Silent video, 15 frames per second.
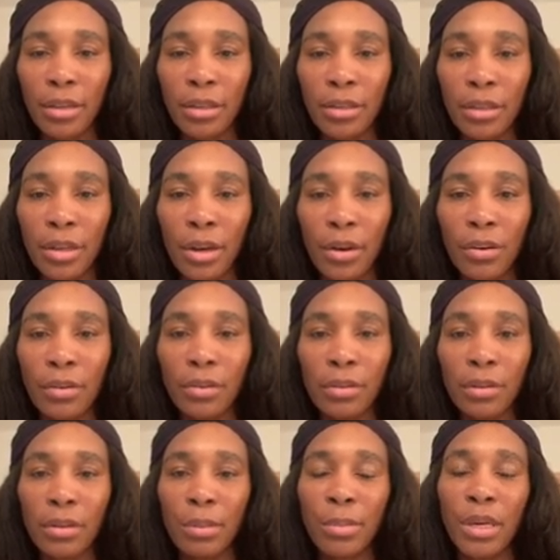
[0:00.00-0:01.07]

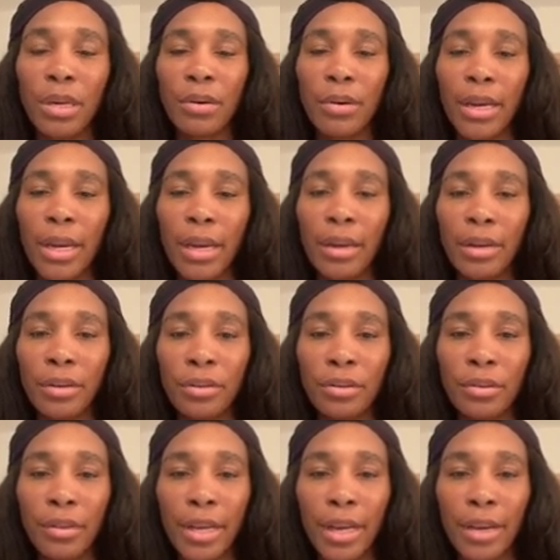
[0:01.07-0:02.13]
So let me go ahead and
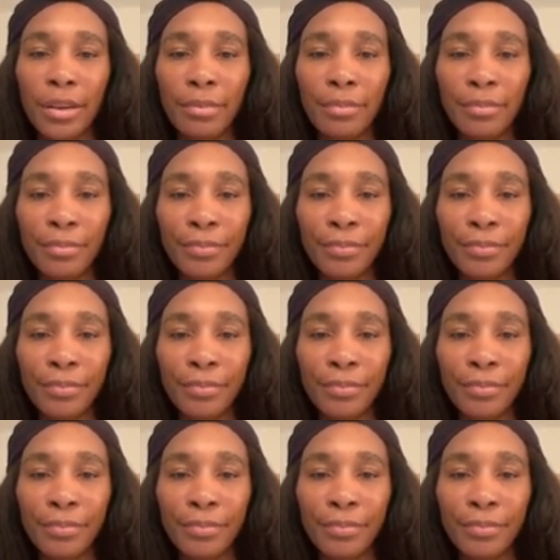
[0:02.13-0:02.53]
do that.